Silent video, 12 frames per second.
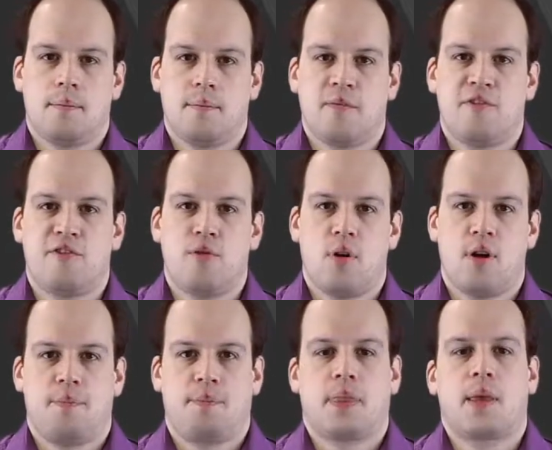
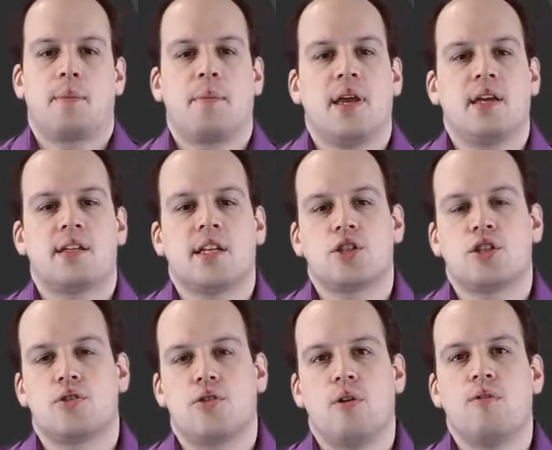4. Pay attention
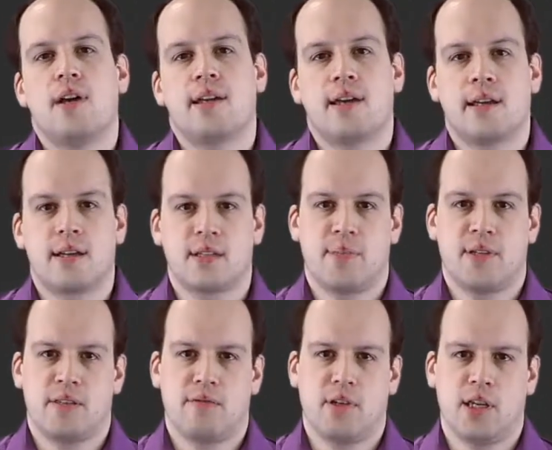to over and under
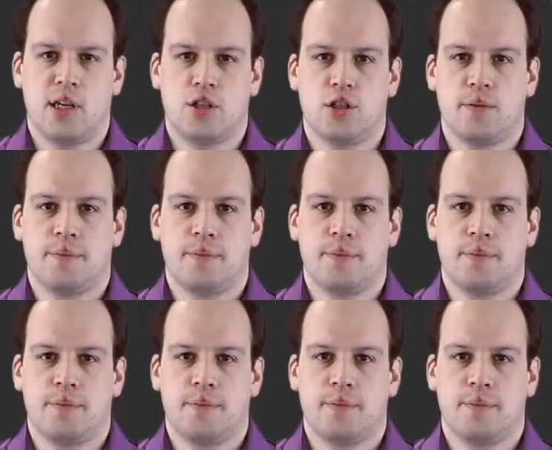specification.